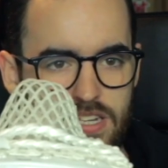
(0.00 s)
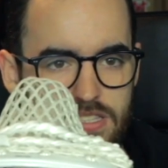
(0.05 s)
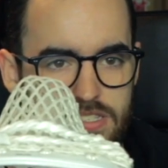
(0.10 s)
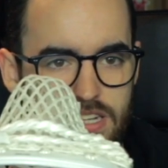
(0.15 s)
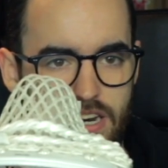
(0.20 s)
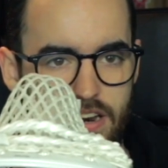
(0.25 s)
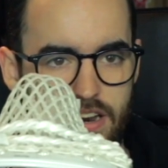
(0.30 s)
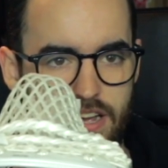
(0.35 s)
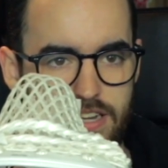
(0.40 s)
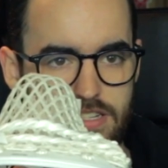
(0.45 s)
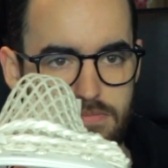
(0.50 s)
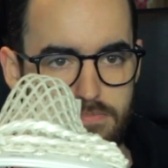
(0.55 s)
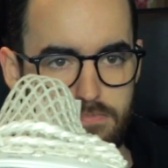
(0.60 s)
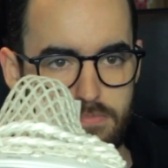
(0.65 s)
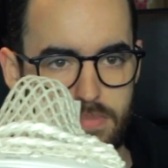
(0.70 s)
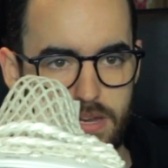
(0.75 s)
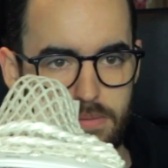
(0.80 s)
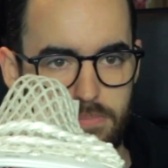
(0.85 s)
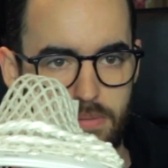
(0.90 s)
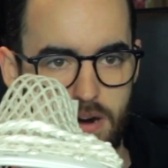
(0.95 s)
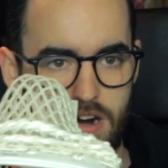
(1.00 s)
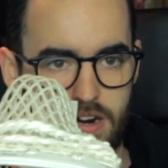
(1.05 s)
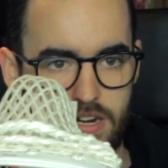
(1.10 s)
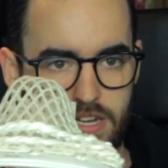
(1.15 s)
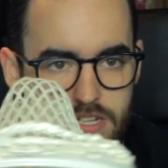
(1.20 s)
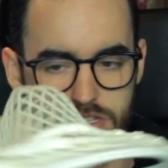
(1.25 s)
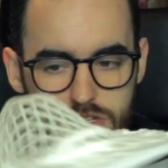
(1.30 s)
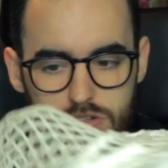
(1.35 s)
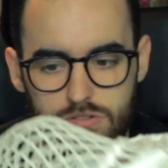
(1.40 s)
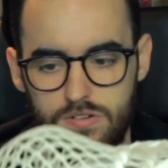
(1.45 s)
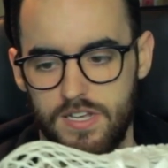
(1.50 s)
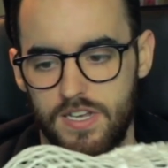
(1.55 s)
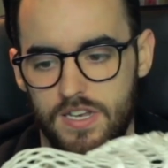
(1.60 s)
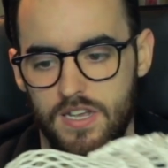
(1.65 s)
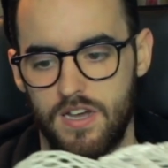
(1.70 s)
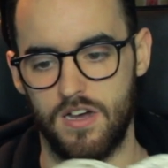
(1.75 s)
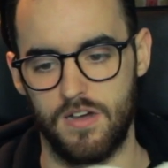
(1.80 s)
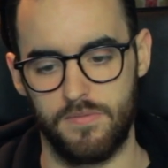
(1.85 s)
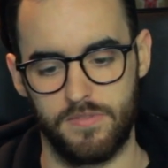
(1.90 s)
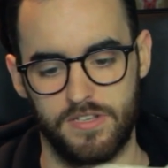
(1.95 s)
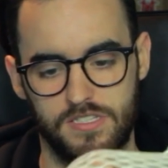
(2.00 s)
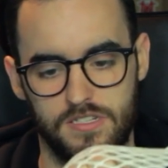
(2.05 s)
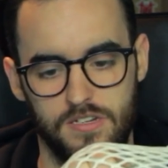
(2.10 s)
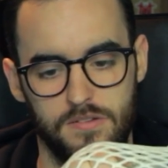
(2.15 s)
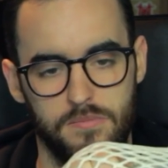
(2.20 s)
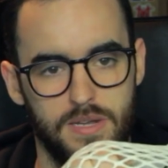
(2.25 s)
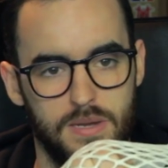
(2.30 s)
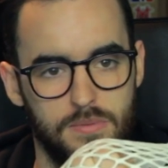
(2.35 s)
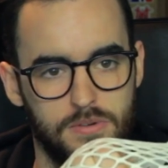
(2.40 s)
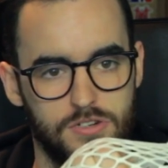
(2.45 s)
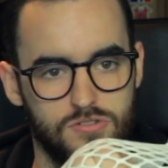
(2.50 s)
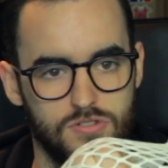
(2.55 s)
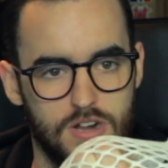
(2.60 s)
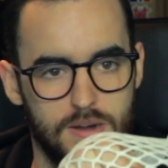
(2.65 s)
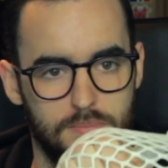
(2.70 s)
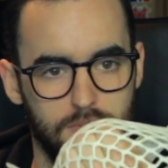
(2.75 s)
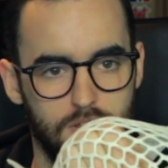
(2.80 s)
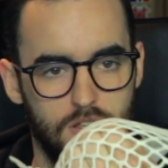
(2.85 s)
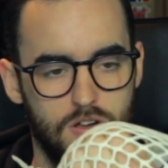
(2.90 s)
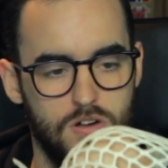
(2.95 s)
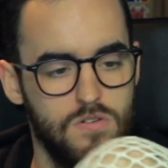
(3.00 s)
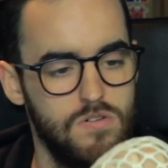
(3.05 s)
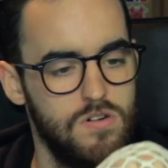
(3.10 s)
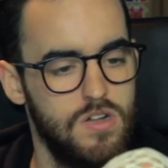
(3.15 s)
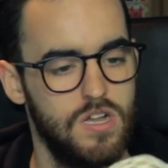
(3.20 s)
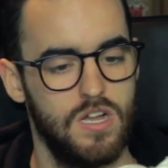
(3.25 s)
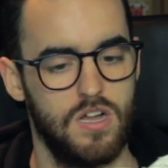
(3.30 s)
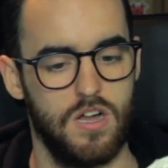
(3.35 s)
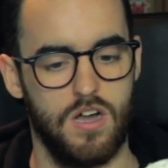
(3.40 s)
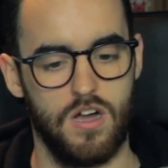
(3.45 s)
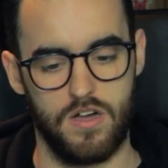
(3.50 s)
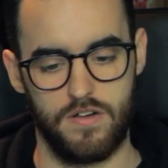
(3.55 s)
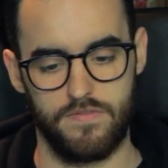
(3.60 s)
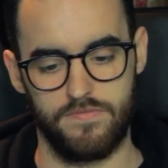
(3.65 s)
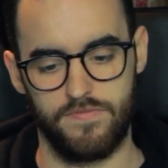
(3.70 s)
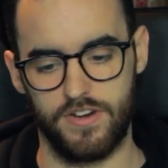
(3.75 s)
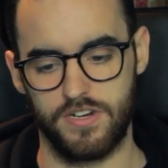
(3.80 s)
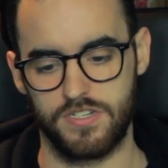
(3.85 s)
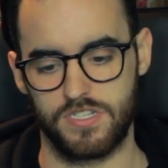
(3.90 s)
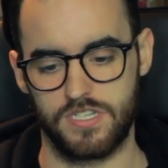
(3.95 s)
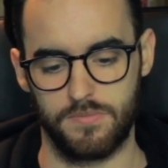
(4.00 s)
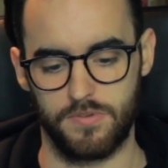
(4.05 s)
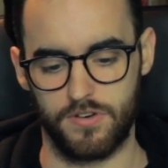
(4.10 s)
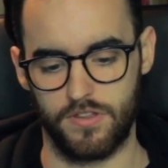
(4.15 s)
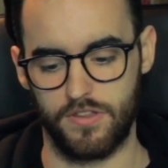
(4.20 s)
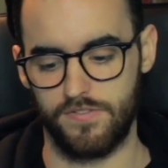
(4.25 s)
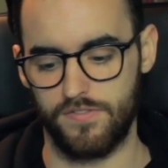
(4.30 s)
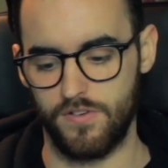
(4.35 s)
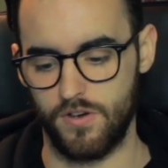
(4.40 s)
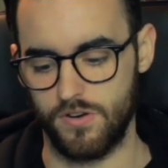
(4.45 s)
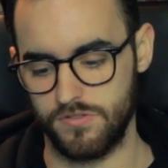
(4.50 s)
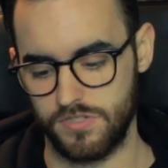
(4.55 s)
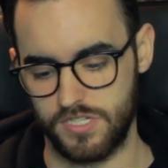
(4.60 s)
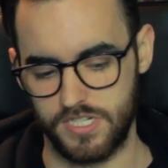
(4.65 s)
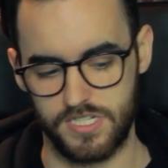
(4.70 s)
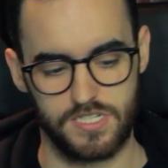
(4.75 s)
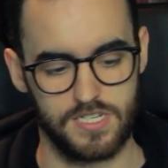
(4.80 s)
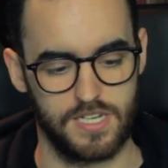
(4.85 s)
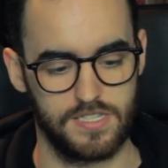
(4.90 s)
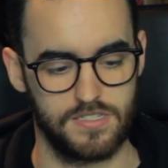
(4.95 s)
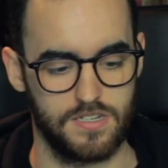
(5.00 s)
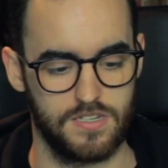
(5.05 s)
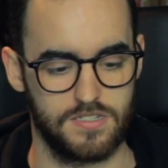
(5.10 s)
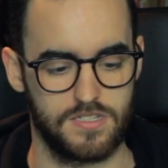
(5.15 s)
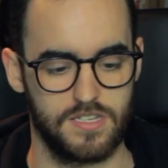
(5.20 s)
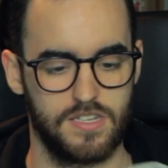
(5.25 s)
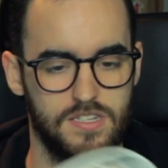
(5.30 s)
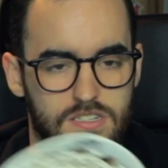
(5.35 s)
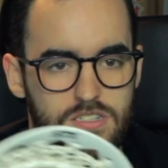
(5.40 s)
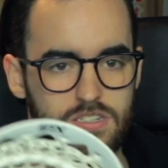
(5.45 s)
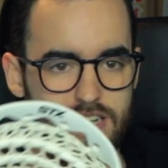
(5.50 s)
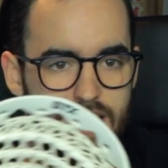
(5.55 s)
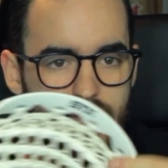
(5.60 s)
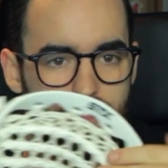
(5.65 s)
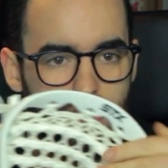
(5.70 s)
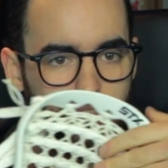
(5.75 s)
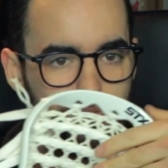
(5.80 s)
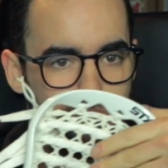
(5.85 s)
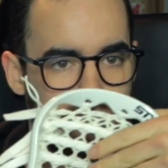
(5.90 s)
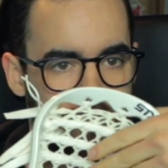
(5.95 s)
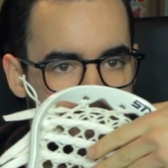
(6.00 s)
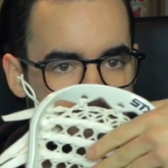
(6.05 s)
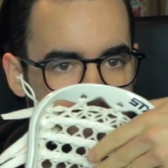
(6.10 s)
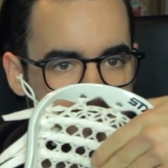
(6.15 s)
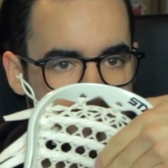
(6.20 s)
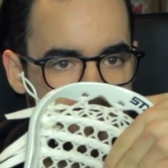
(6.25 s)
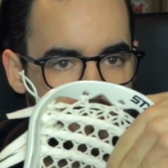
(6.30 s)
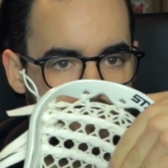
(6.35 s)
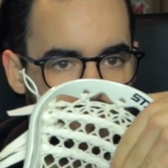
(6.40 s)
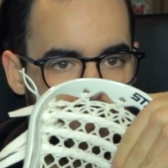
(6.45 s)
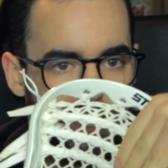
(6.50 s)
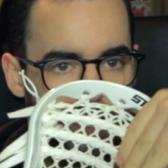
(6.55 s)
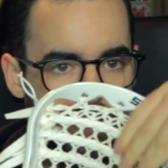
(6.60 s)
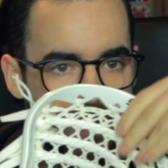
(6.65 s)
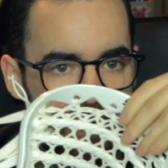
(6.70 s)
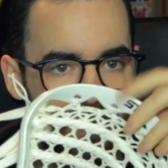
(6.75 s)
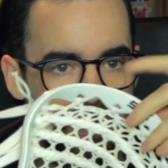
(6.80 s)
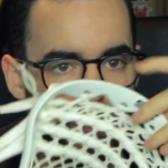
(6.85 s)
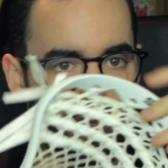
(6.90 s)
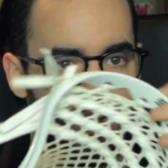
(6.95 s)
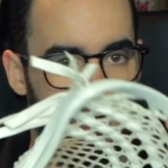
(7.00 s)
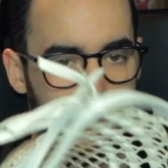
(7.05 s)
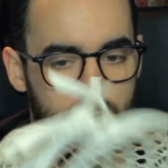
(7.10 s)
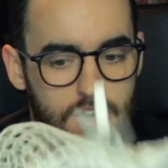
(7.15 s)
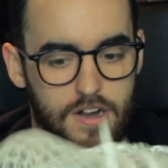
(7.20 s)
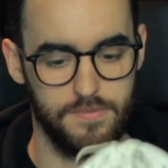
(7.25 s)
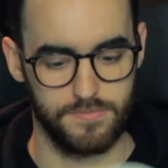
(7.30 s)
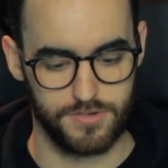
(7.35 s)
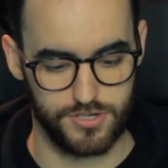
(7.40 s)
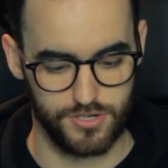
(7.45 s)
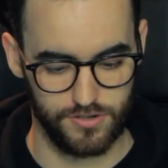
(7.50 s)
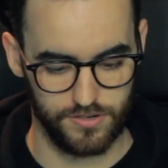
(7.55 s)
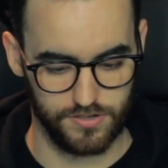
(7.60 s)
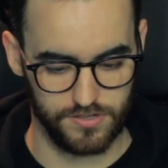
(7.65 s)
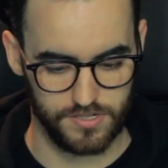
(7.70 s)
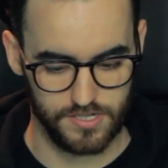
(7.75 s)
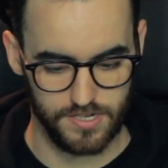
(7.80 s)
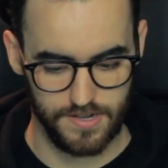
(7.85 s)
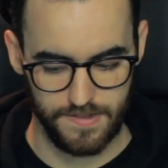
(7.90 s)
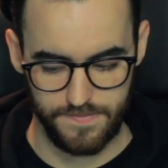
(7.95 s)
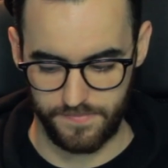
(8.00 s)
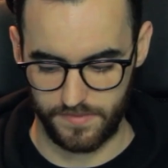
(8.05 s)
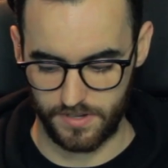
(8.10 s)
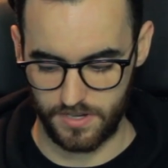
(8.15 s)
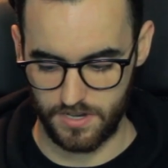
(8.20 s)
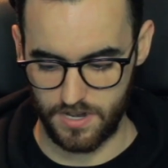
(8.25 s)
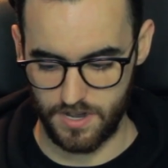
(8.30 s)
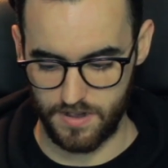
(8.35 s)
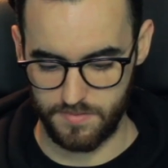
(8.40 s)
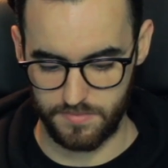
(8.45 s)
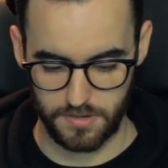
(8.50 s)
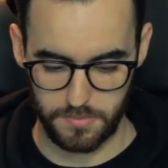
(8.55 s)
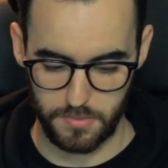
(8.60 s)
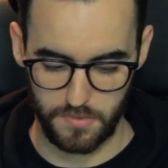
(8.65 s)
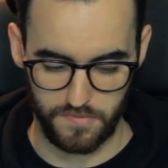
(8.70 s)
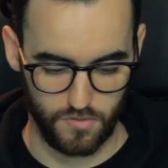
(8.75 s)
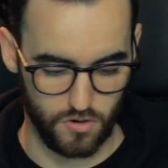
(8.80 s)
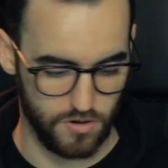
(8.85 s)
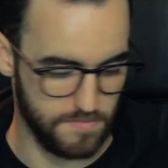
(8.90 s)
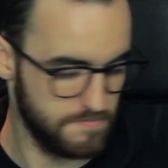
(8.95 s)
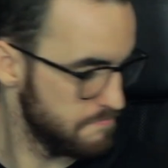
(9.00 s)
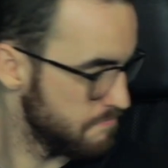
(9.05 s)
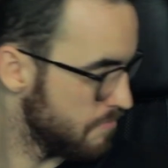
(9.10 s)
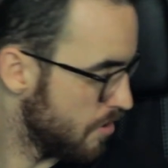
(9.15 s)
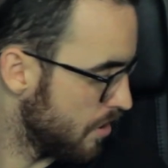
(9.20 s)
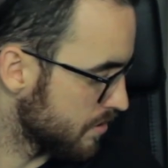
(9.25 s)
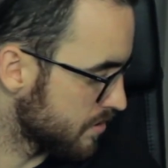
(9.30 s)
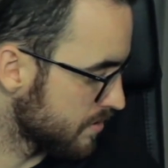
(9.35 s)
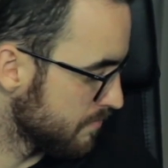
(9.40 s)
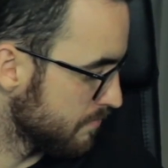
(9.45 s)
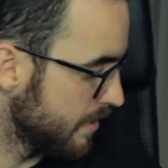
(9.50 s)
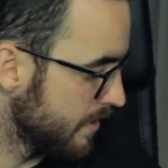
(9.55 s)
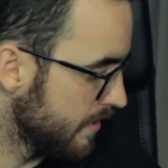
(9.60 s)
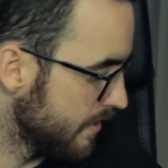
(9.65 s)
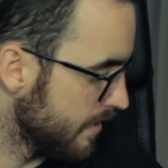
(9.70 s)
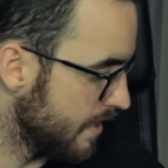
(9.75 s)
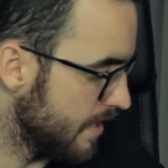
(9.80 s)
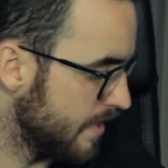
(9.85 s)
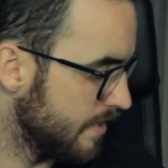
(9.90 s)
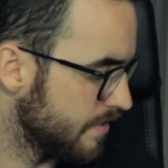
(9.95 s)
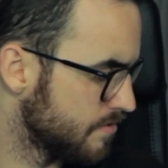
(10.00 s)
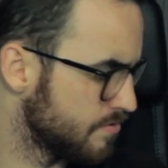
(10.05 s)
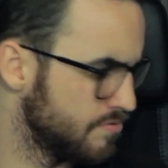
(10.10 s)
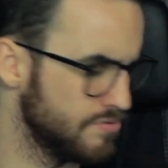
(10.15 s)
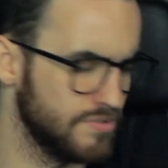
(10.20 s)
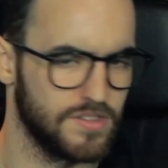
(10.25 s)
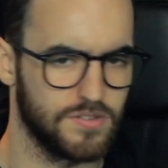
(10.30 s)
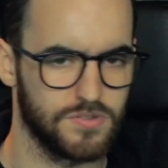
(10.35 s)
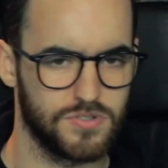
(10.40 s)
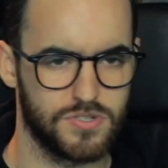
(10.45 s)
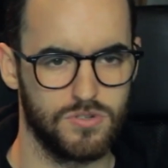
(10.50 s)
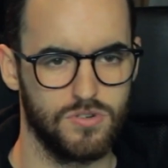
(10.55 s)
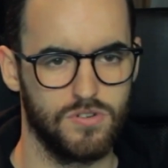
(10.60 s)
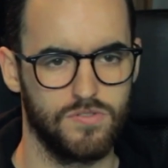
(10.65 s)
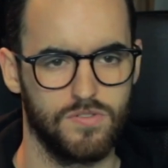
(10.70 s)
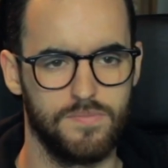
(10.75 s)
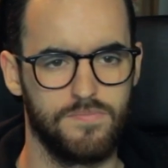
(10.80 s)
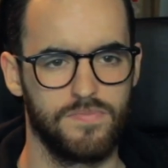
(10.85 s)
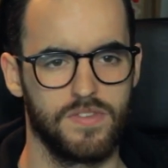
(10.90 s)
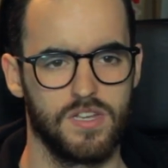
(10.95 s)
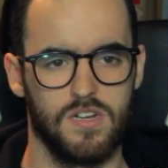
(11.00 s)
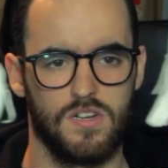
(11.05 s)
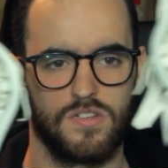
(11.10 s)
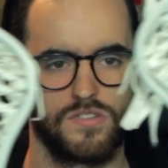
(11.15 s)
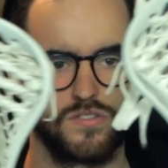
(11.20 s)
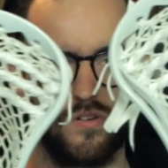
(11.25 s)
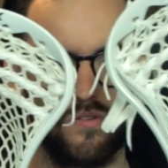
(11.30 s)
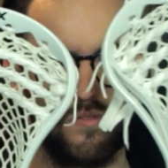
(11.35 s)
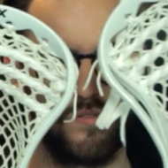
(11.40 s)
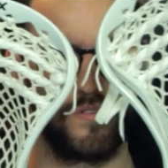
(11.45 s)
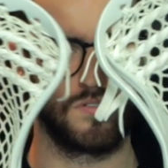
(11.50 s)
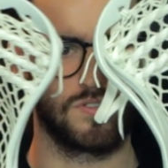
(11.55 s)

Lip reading: It's got a nice mid pocket to it that's going to be able to drop low, very similar to the photos he sent us. And this has got 3 straight shooters. Going to perform awesomely, and it's cool that there's 2 of them. So